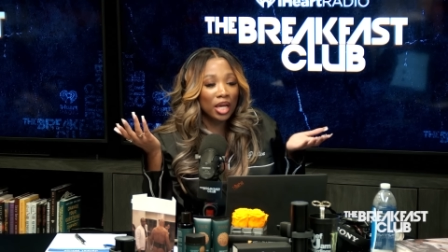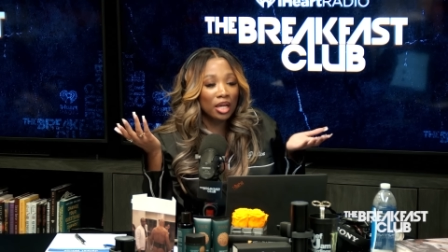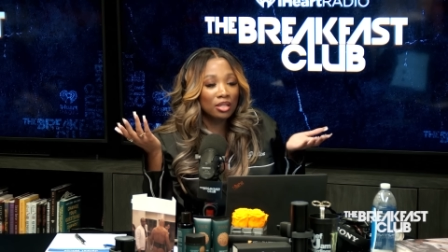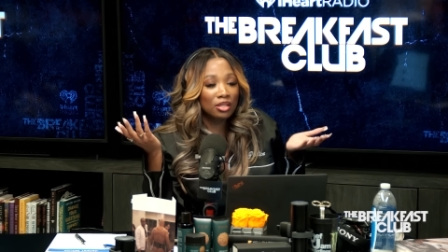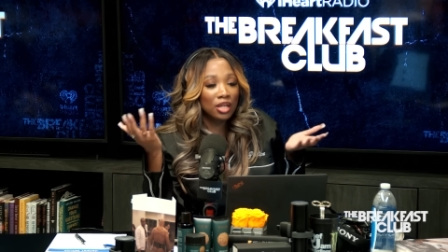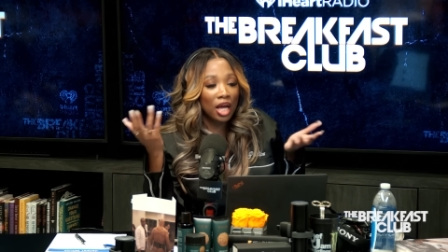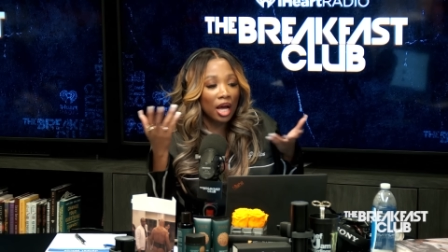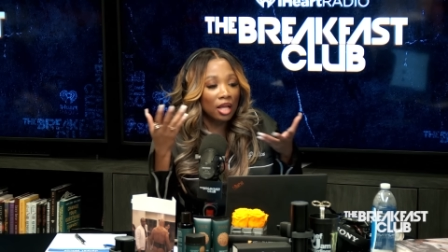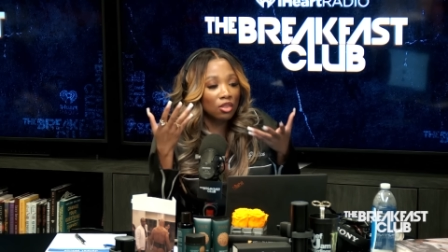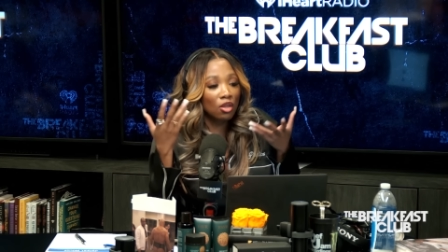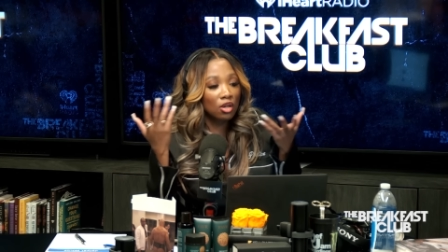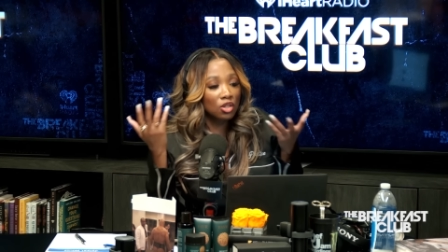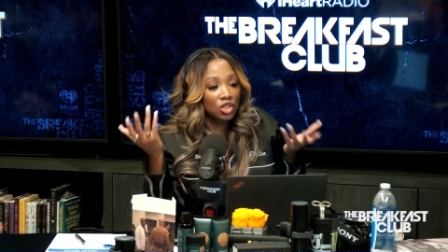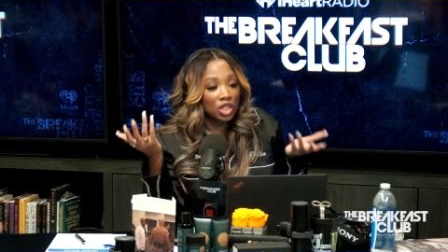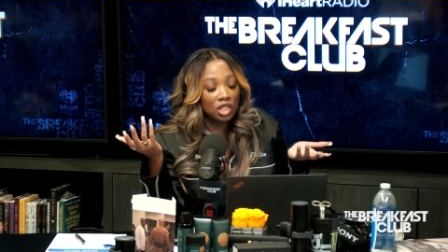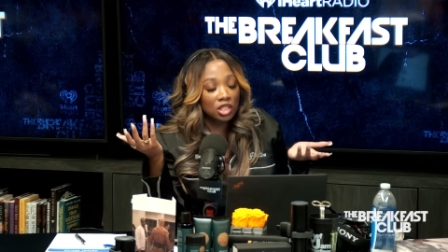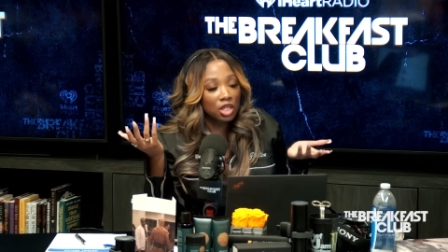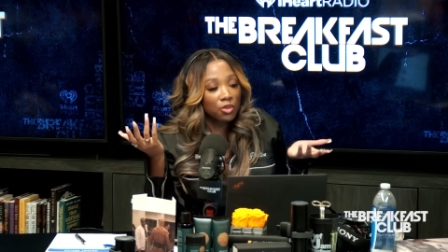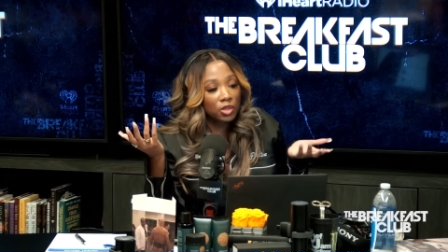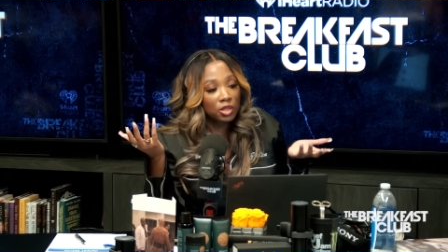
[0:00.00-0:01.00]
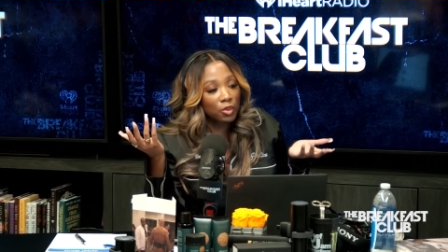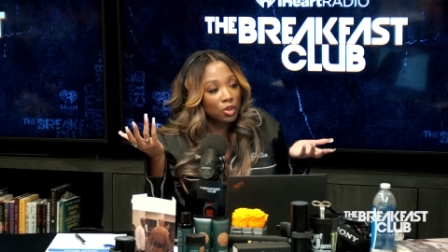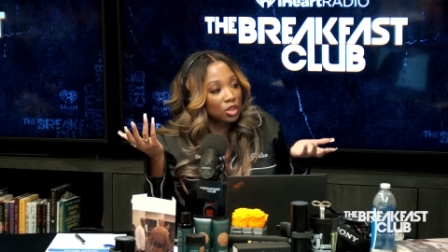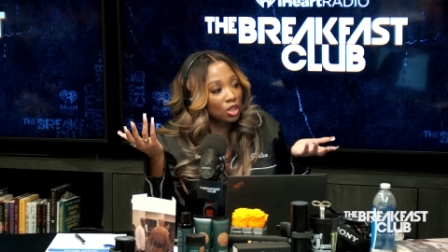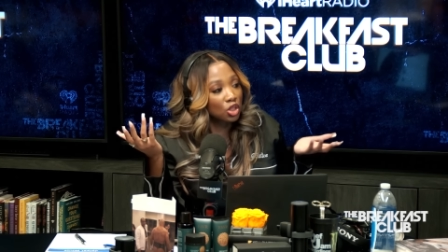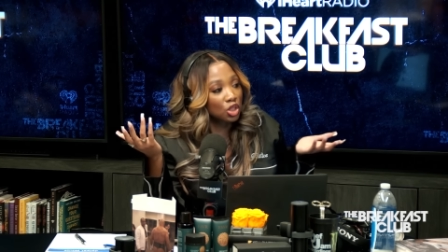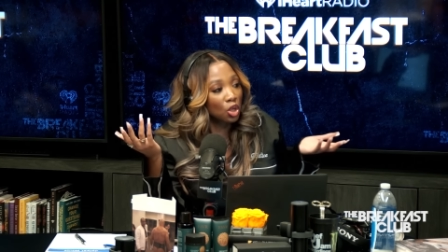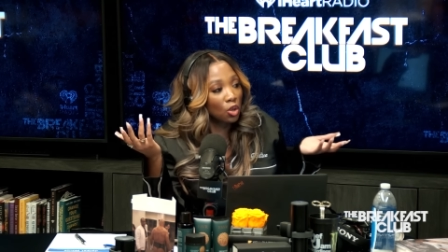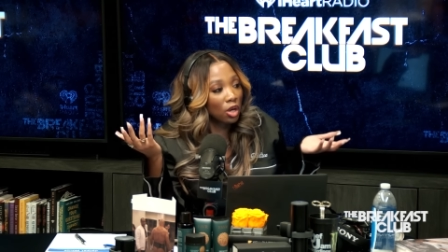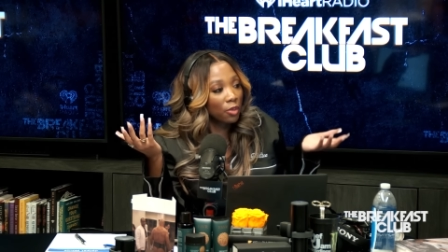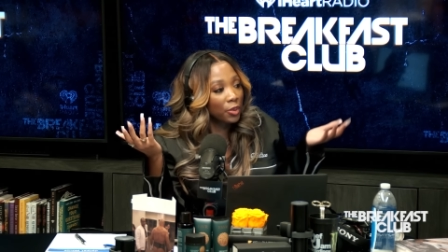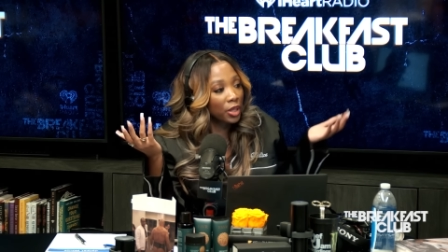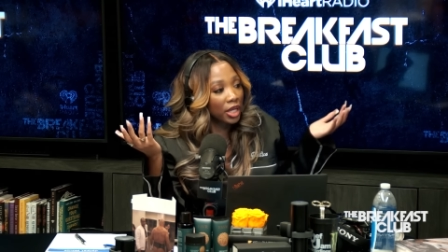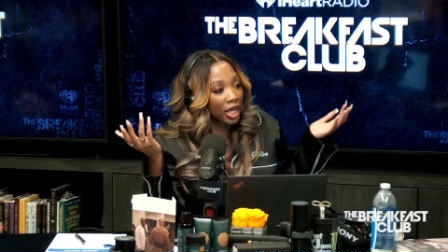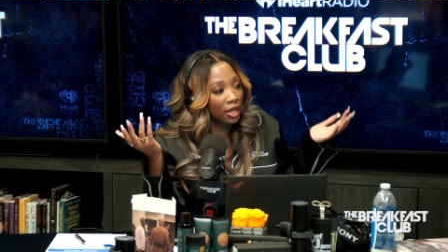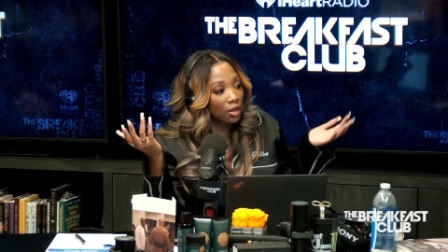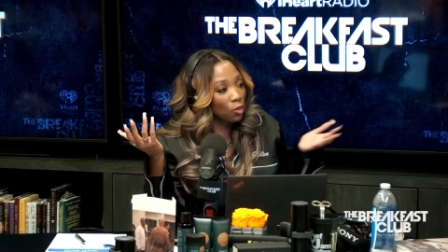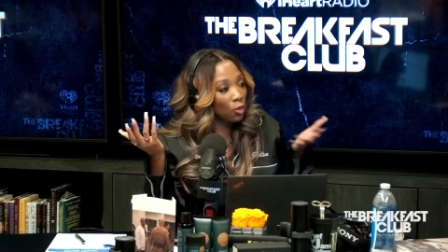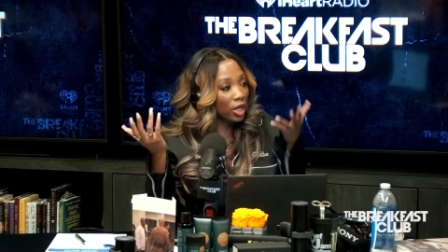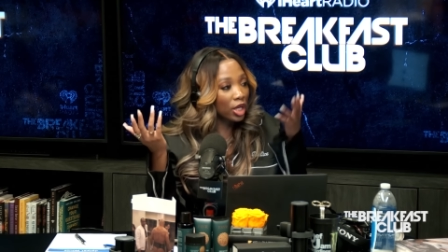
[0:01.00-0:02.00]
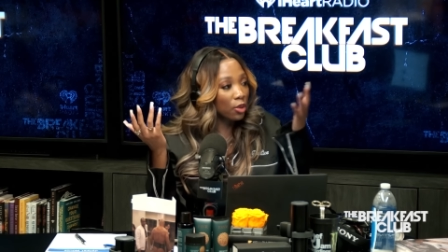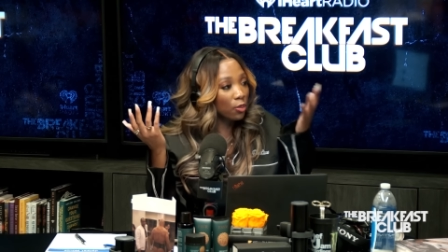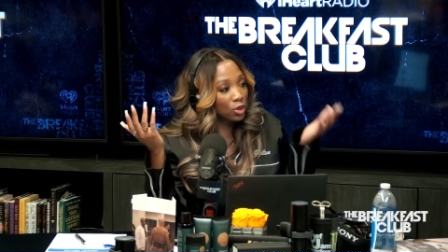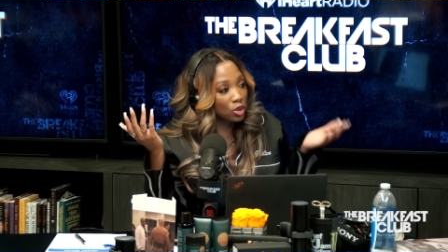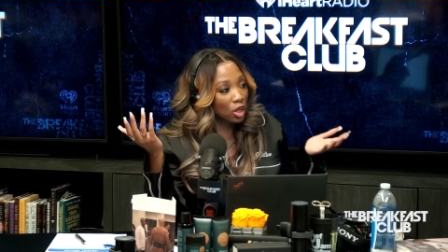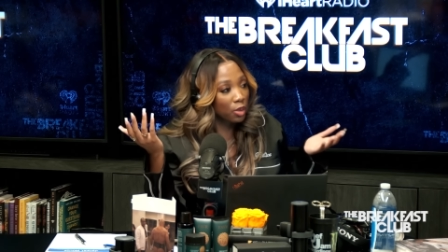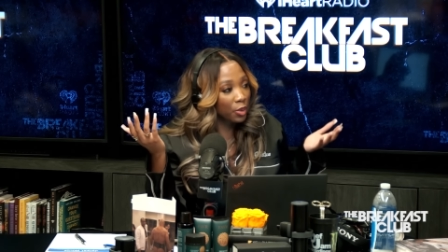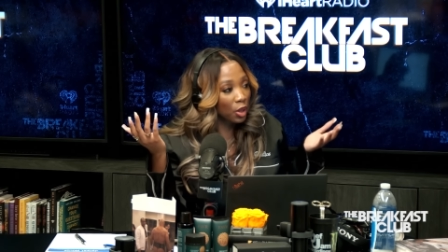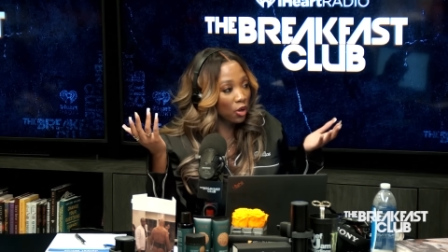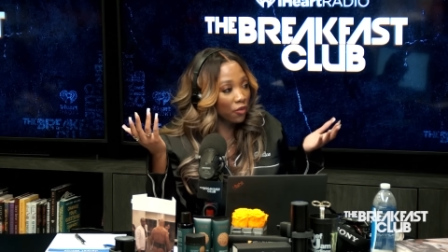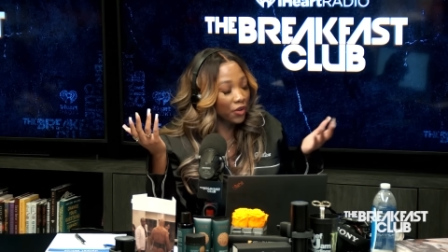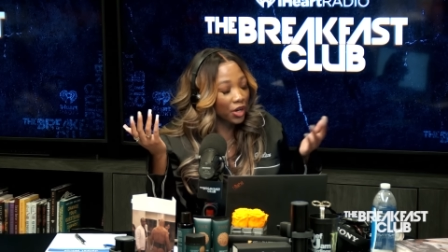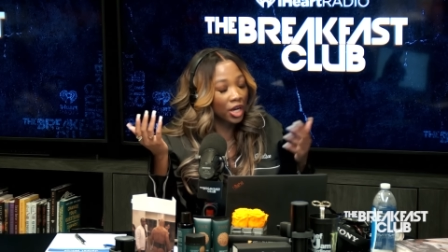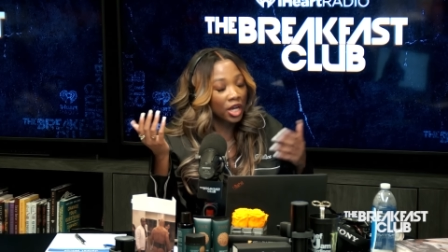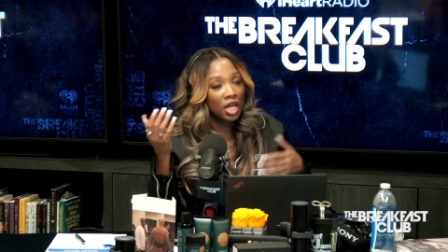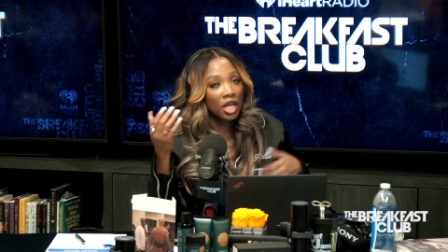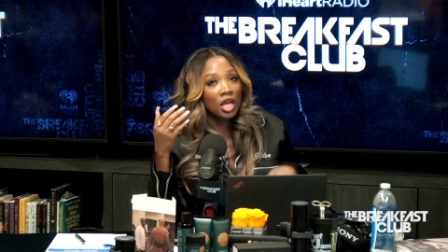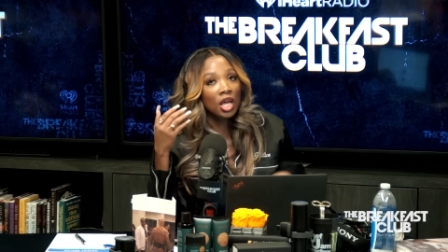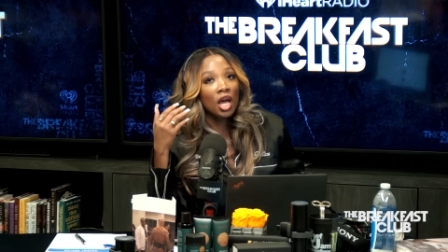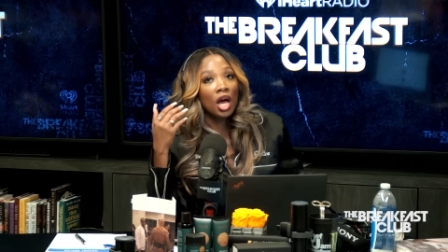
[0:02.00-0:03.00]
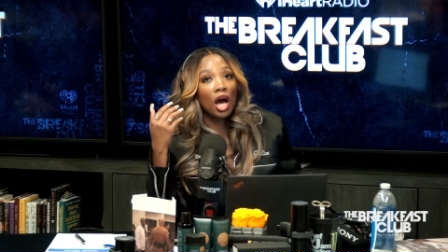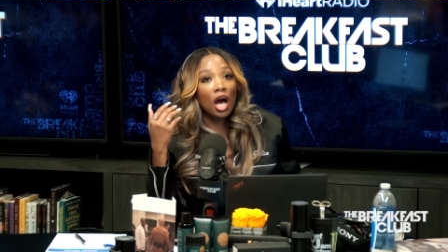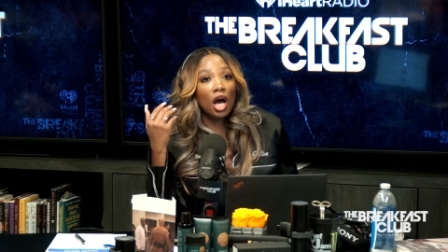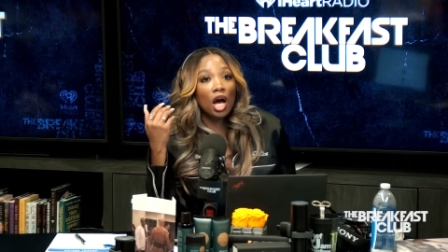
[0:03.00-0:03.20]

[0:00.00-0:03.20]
Like I thought Jay Z was supposed to show up and like when it was gonna be over. Right.